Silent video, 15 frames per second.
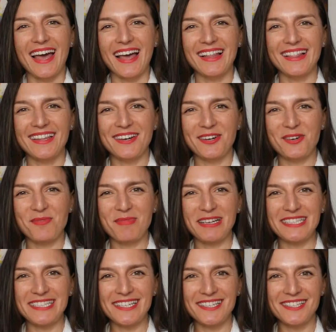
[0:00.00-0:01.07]
Hello,
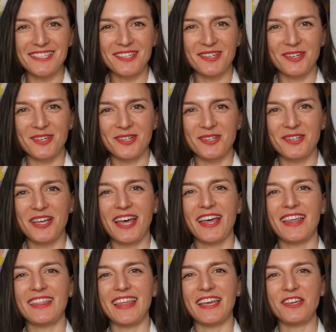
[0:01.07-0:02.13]
my dear soul.
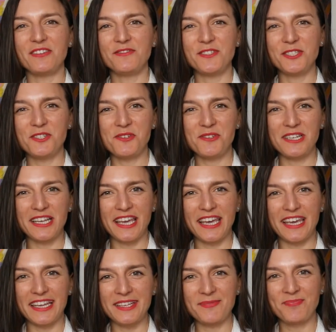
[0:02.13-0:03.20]
Thank you for tuning
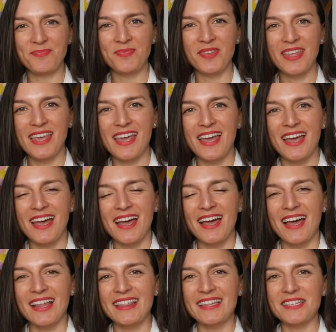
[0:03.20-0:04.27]
in.
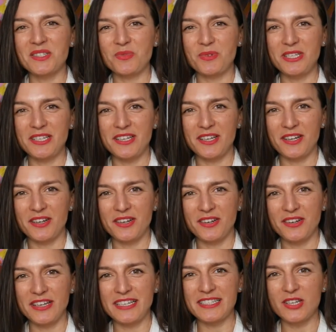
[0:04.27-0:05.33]
This
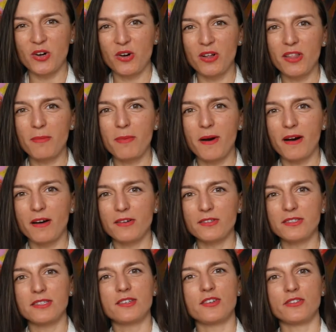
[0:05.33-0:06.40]
video is all
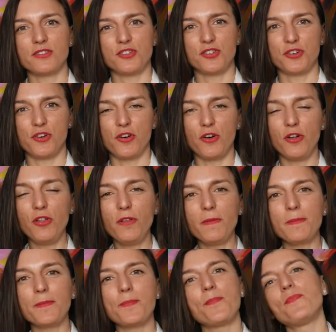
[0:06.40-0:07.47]
about
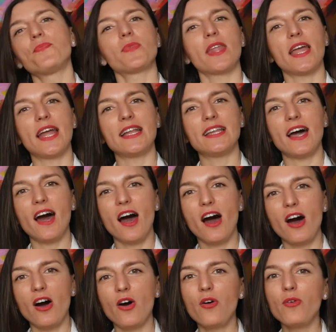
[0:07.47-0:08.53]
control and
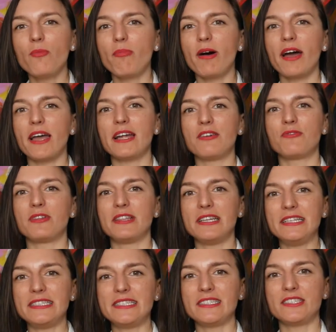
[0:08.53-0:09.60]
how by
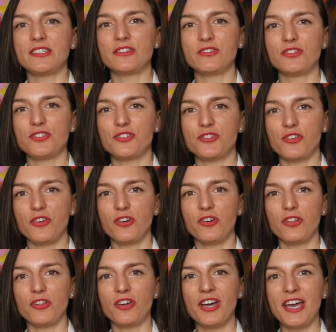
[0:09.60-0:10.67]
releasing the
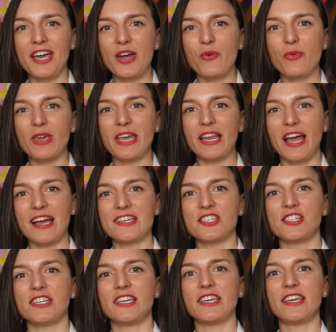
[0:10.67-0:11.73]
control, we can
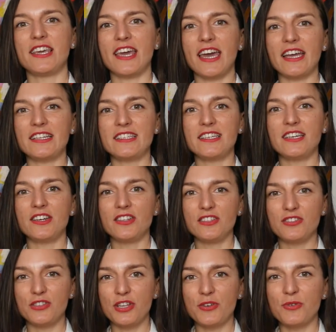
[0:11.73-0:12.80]
actually get
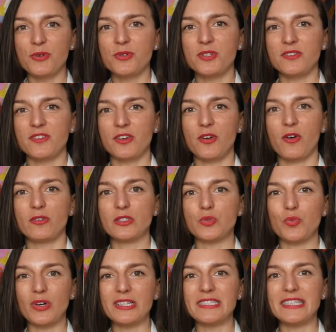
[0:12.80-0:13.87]
to the root of the cause,
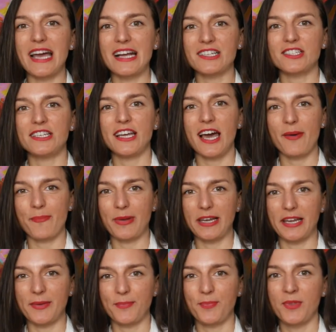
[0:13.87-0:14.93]
what is actually
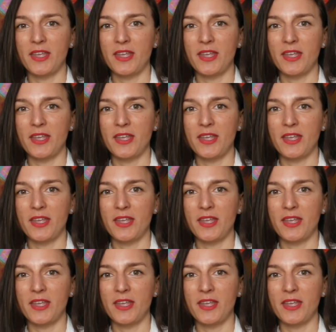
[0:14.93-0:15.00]
happening